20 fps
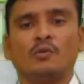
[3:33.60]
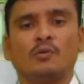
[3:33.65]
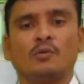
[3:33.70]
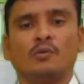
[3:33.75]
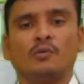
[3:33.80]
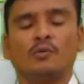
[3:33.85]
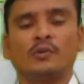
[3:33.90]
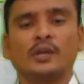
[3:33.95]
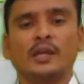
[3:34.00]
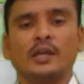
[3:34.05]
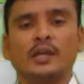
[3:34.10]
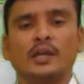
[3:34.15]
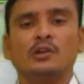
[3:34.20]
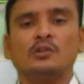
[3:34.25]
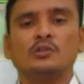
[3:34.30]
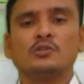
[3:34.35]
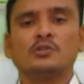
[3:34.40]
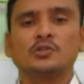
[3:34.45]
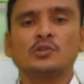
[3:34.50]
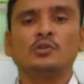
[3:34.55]

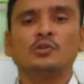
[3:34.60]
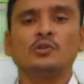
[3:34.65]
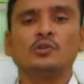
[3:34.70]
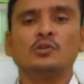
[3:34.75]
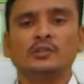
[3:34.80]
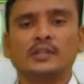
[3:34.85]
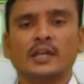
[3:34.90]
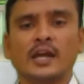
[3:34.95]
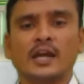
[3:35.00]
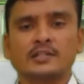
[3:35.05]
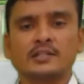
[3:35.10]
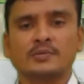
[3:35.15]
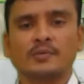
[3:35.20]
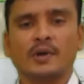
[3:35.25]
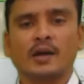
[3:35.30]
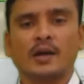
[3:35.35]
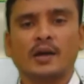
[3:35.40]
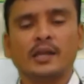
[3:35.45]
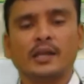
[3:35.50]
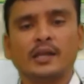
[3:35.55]
Okay, so that's why
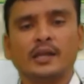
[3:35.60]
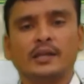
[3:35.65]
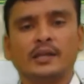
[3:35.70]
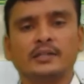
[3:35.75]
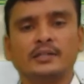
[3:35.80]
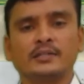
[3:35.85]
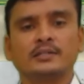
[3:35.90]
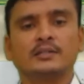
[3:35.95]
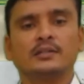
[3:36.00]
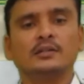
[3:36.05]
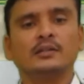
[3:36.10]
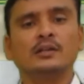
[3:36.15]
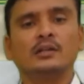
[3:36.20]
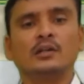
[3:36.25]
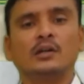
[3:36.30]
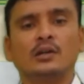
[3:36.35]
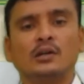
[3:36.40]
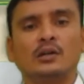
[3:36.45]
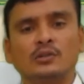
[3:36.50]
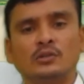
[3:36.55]
it is the
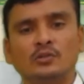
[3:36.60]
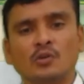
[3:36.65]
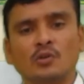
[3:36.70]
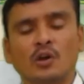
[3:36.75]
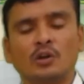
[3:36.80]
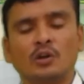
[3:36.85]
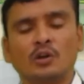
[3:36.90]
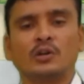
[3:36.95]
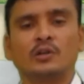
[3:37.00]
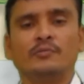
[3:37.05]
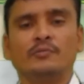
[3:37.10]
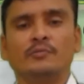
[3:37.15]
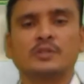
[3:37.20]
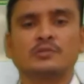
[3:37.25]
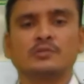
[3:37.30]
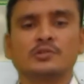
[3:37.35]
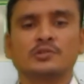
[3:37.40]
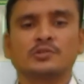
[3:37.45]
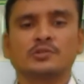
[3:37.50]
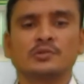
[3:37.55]

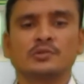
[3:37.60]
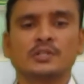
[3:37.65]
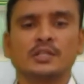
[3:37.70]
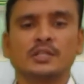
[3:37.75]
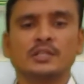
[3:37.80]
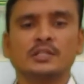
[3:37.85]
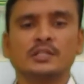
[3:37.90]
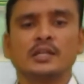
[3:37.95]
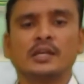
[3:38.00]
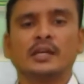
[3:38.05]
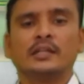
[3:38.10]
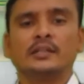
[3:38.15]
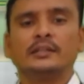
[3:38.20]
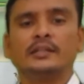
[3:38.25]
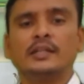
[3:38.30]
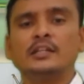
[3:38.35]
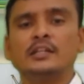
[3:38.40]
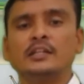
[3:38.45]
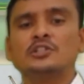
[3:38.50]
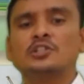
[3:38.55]
non-conventional sources.
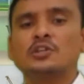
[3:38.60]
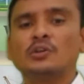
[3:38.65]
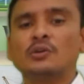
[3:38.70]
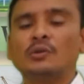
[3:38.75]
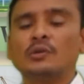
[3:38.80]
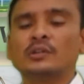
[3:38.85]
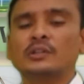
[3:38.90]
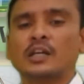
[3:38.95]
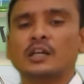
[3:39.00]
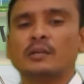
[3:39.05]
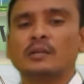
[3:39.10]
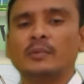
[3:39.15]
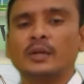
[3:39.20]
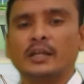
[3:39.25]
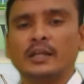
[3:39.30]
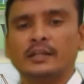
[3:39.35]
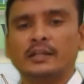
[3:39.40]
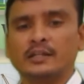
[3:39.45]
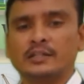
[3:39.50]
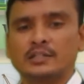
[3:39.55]
Then geothermal
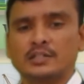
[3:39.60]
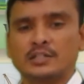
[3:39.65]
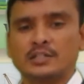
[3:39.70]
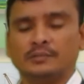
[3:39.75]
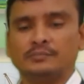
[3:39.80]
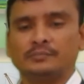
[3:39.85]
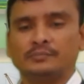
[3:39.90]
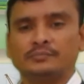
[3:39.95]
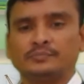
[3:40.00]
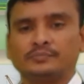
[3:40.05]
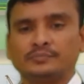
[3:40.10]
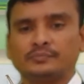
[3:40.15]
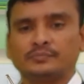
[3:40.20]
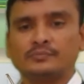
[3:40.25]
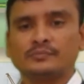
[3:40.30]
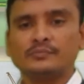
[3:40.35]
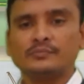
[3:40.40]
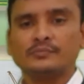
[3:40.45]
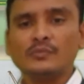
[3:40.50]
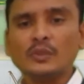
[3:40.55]
energy
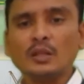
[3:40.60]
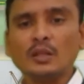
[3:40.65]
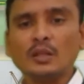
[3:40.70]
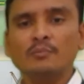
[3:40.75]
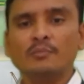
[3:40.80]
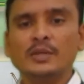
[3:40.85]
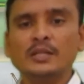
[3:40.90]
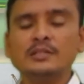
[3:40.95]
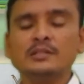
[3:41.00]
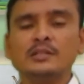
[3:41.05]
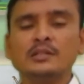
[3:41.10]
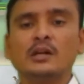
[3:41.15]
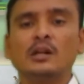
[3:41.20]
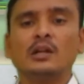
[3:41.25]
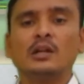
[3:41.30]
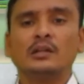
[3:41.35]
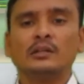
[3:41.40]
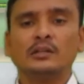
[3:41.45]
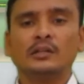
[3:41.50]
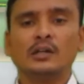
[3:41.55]
means
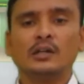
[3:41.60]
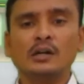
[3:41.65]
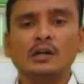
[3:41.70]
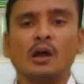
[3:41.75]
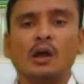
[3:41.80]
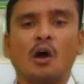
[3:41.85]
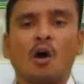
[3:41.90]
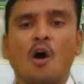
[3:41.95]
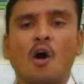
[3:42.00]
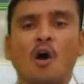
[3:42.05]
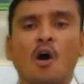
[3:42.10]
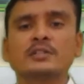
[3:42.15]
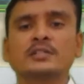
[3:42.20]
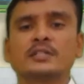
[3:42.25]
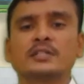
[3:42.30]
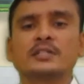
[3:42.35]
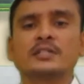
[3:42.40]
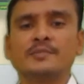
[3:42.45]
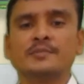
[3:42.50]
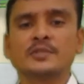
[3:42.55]
the hot
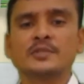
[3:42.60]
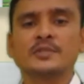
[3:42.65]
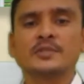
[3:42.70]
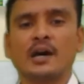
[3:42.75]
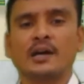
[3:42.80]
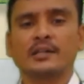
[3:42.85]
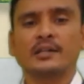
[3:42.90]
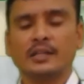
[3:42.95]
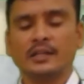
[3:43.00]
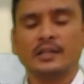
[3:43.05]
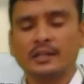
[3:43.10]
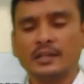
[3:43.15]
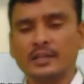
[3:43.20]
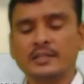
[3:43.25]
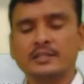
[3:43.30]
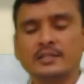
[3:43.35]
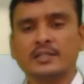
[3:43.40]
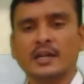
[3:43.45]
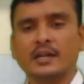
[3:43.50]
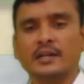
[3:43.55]
streams are there
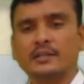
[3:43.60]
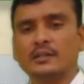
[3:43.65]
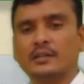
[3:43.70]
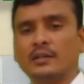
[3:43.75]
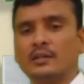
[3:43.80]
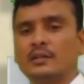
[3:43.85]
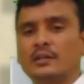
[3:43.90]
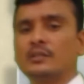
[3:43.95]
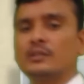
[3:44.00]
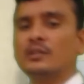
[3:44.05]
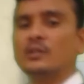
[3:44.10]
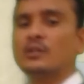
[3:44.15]
inside the earth,